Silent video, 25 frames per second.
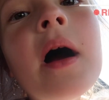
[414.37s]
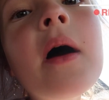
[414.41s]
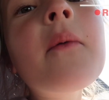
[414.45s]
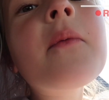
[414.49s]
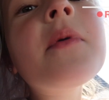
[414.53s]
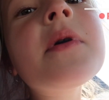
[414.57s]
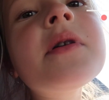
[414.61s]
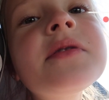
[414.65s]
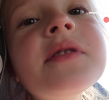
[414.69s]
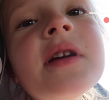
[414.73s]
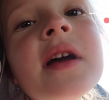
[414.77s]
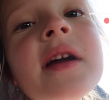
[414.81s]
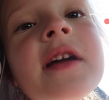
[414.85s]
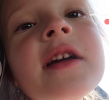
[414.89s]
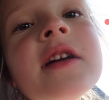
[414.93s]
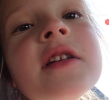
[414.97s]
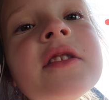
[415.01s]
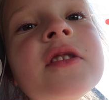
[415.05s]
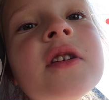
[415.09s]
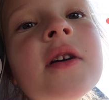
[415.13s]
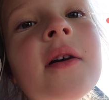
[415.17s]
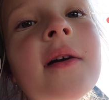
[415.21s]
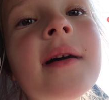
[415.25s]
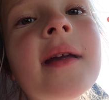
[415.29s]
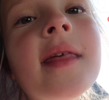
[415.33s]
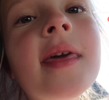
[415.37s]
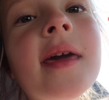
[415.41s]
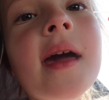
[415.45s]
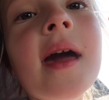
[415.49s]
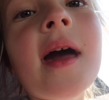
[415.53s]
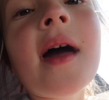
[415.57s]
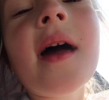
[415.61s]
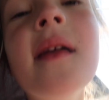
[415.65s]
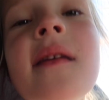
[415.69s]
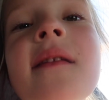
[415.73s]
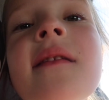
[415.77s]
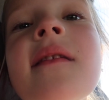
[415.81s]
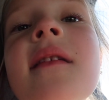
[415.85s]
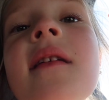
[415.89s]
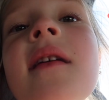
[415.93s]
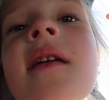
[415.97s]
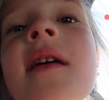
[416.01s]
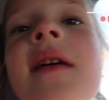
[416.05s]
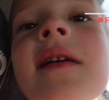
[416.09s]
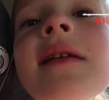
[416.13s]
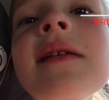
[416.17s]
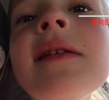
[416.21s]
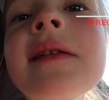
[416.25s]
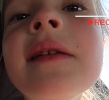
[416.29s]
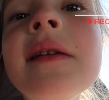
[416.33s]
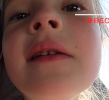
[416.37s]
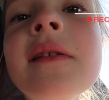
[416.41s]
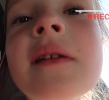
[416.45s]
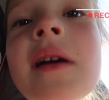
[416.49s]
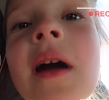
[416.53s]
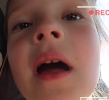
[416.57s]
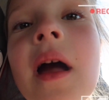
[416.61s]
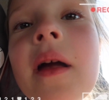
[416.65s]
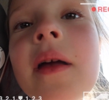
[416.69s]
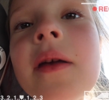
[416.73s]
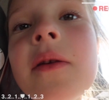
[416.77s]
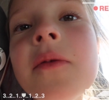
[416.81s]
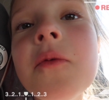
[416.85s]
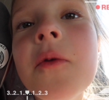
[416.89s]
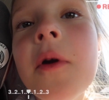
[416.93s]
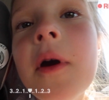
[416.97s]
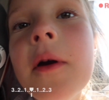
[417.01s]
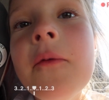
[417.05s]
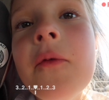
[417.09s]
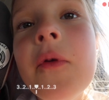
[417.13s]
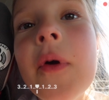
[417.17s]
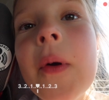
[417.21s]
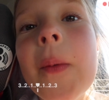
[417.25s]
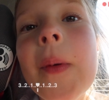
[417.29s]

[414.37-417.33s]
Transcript: I wish I can do it again. See you guys wherever